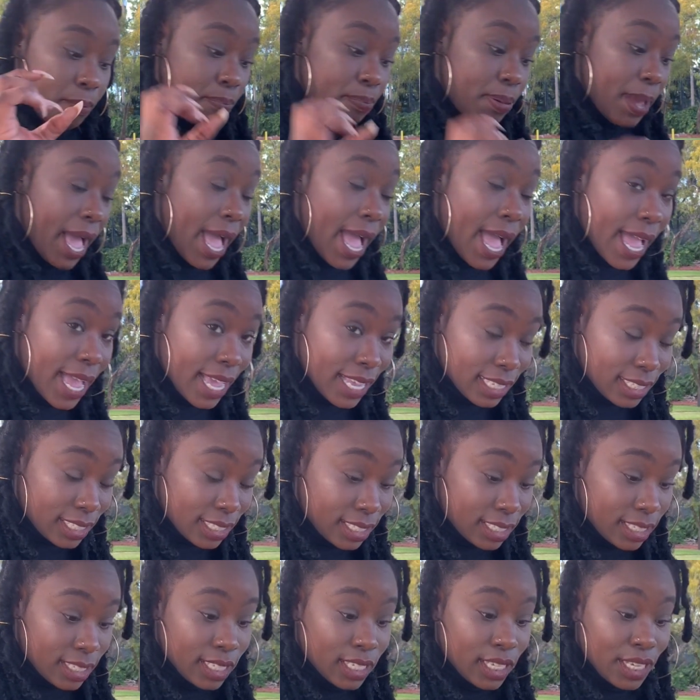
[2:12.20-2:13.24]

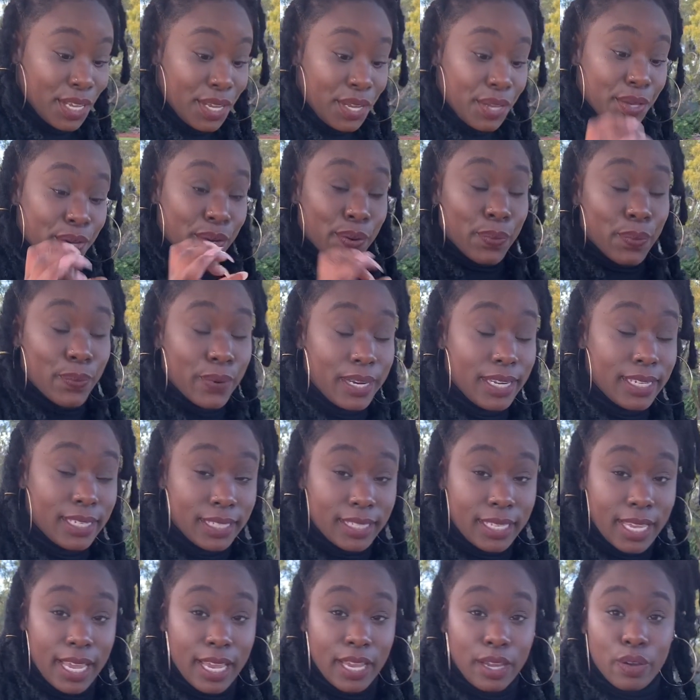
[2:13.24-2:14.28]
pass your real
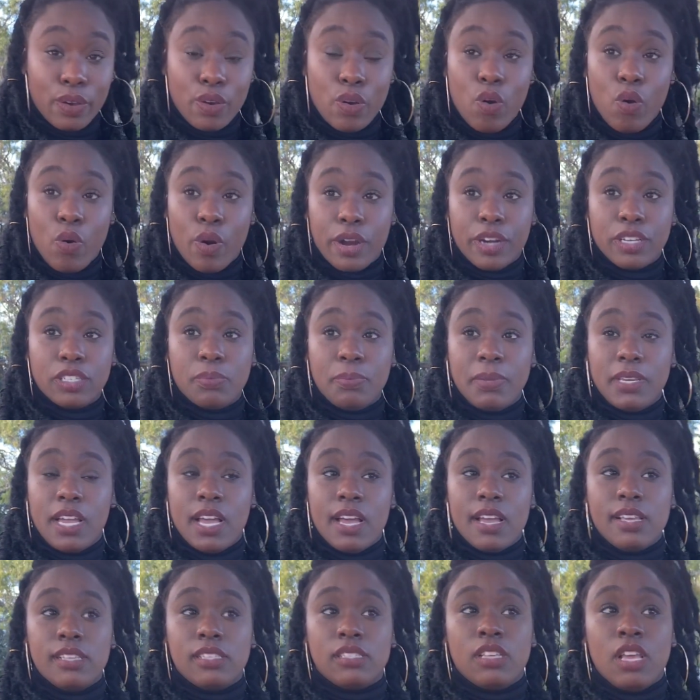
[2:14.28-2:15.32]
estate course,
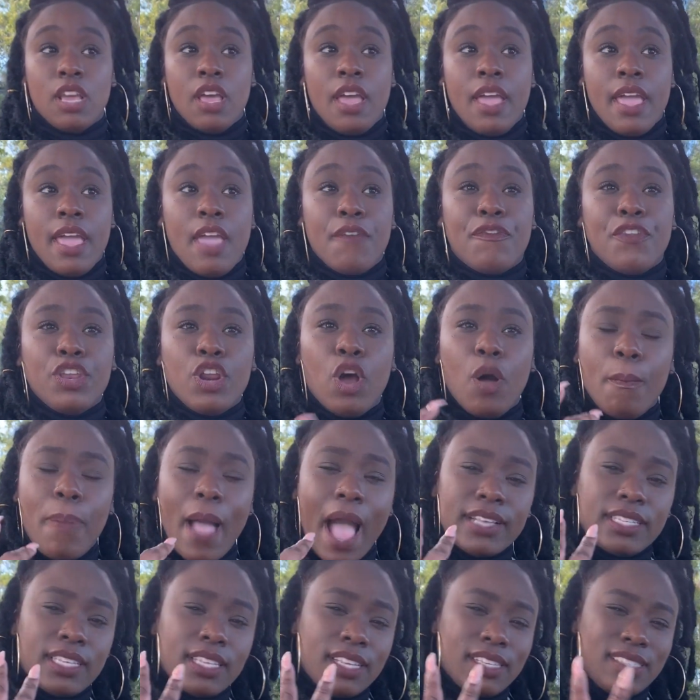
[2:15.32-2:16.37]
because if you don't
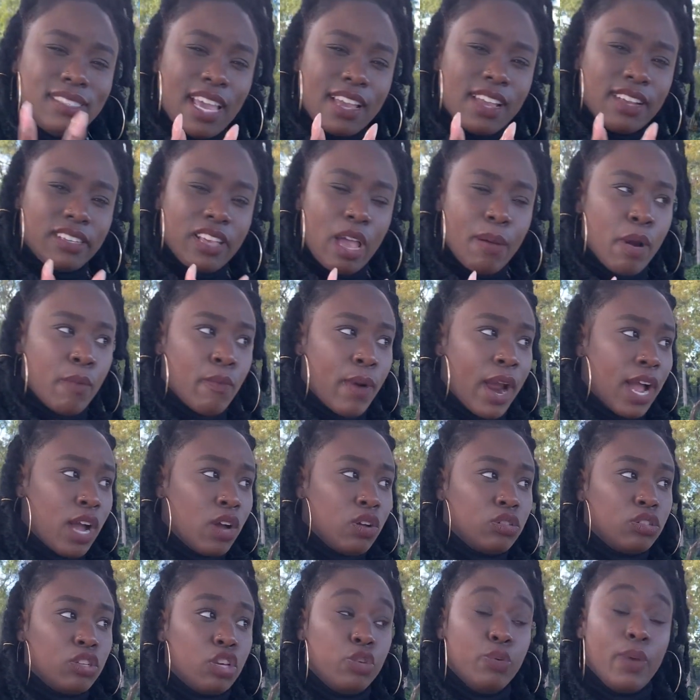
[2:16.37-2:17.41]
pass it the second time
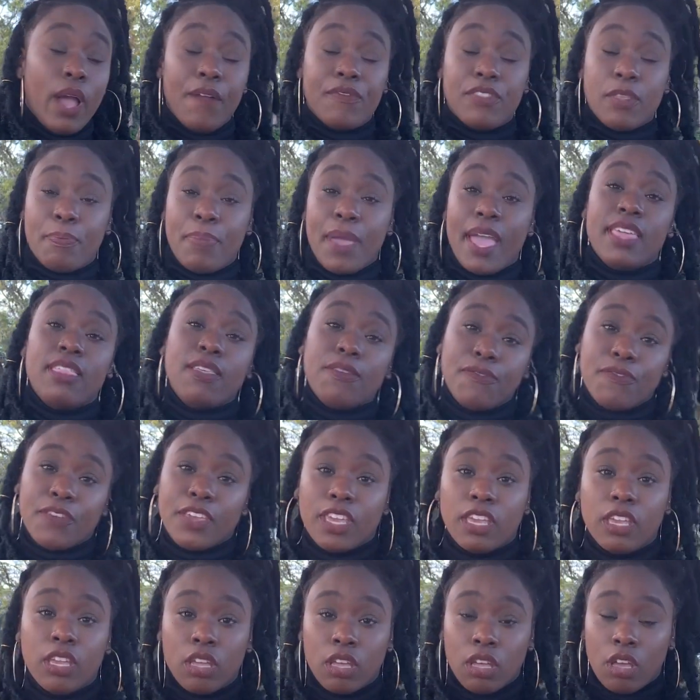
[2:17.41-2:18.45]
around, you have to pay the
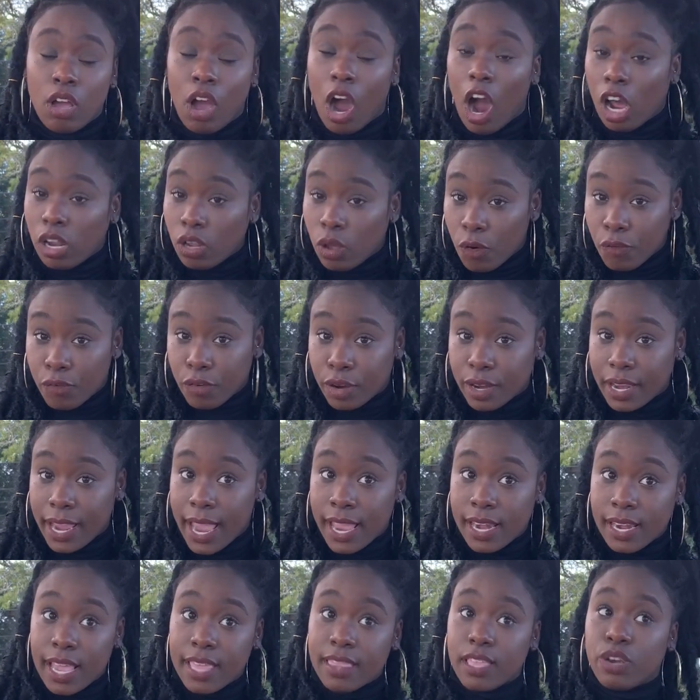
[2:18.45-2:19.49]
fee all over
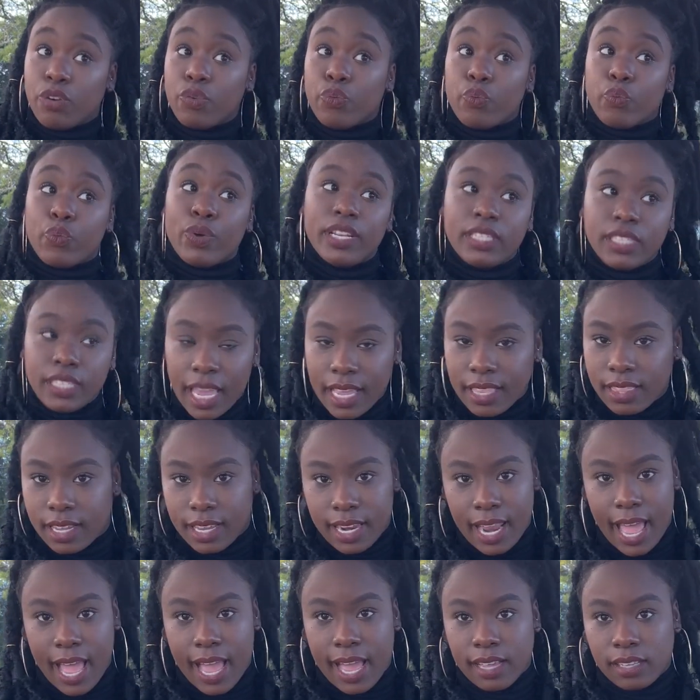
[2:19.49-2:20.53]
again and then retake the
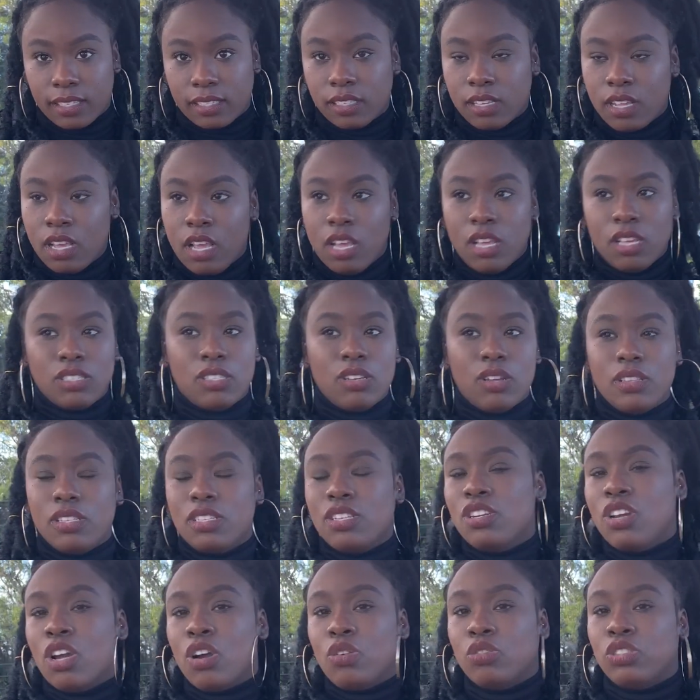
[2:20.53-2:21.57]
class. So,
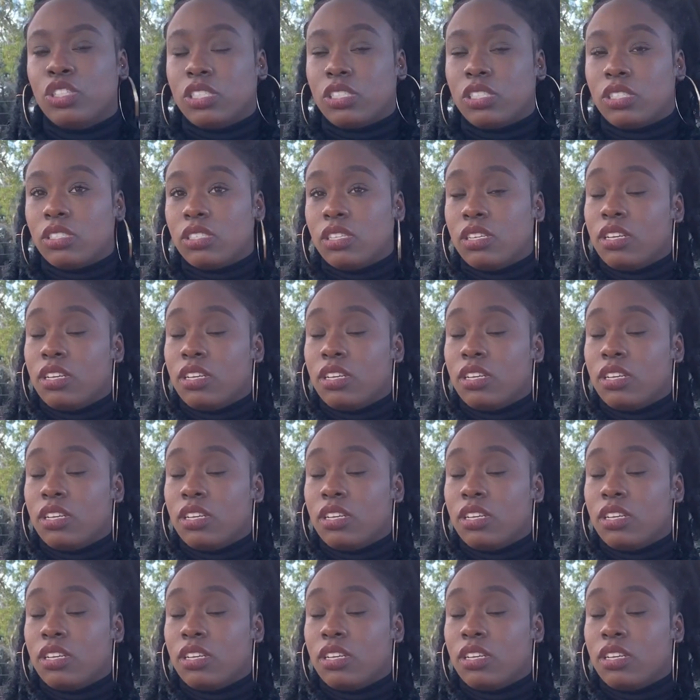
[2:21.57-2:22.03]
just